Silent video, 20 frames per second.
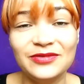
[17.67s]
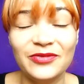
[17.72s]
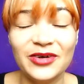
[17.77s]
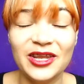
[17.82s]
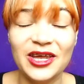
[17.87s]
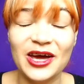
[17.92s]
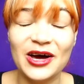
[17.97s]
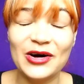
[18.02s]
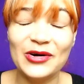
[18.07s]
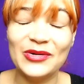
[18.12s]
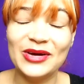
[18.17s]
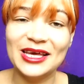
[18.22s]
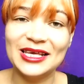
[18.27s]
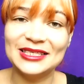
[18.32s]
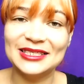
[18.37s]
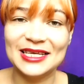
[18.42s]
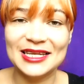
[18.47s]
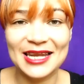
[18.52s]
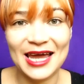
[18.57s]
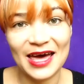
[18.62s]
video is
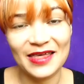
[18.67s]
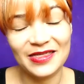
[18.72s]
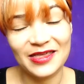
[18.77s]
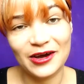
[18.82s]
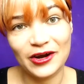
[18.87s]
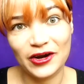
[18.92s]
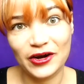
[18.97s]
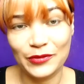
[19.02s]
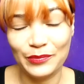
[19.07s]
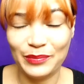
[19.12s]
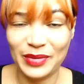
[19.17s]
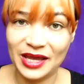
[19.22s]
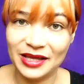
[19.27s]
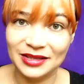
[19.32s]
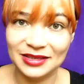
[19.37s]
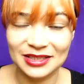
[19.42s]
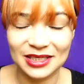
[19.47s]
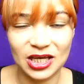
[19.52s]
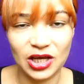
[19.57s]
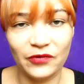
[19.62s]
another
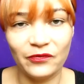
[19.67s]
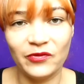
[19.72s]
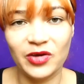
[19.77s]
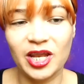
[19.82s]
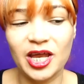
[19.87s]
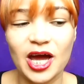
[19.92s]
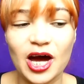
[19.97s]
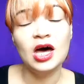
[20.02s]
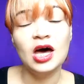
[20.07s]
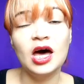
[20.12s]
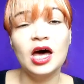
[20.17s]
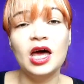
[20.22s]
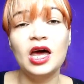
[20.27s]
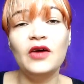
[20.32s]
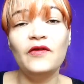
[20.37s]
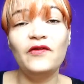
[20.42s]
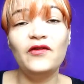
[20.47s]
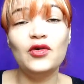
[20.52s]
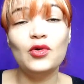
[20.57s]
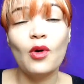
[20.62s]
painting video.
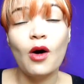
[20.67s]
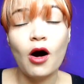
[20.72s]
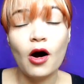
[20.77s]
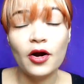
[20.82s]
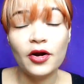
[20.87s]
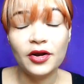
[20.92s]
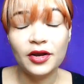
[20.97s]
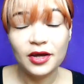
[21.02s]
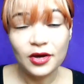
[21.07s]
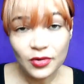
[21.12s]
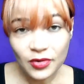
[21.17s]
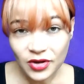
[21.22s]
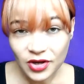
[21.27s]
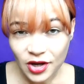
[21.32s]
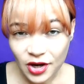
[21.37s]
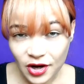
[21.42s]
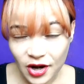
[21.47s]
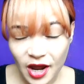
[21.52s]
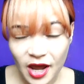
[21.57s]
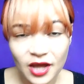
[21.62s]
If you are new
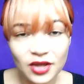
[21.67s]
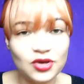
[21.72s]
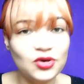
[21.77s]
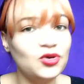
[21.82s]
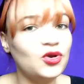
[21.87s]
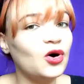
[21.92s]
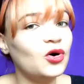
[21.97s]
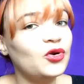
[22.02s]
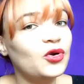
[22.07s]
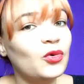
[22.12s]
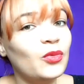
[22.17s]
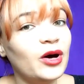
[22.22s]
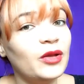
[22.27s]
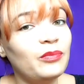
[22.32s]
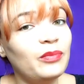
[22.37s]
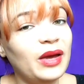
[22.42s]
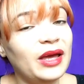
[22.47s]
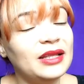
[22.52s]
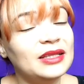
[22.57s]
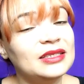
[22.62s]
here and you don't know
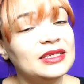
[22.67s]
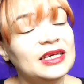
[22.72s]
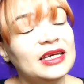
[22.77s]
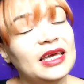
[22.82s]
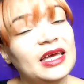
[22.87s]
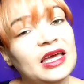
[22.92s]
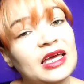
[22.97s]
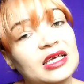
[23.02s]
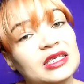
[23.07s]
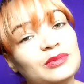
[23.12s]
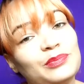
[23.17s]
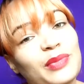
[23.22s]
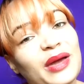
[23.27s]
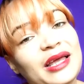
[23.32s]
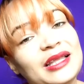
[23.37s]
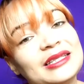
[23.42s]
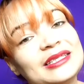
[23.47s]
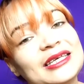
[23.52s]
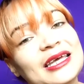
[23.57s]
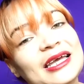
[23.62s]
what painting is
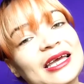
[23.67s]
very